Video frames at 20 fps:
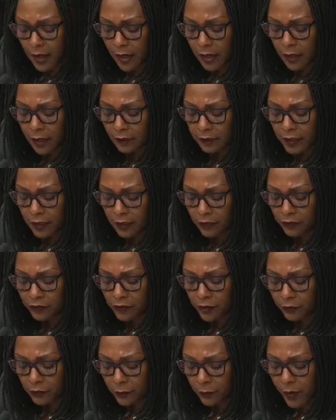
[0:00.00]
The
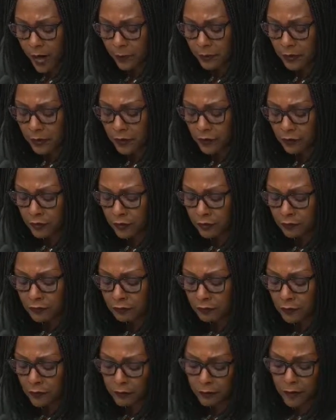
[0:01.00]
unsheltered
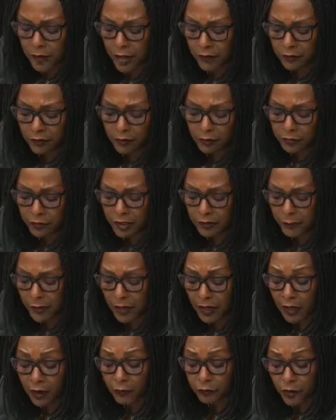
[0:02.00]
population has increased
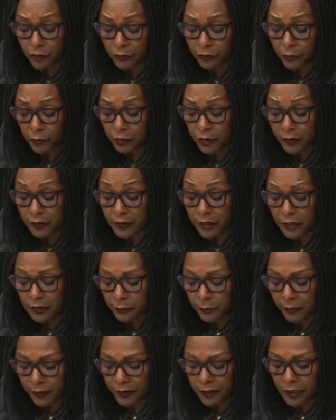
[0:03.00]
by
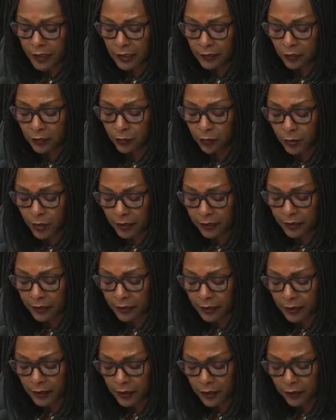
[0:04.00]
136% in the Twin
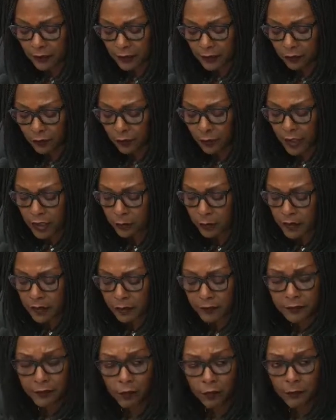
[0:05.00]
Cities, and Greater
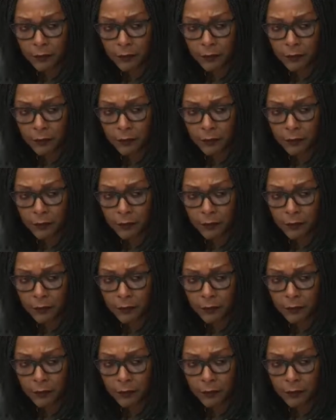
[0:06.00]
Minnesota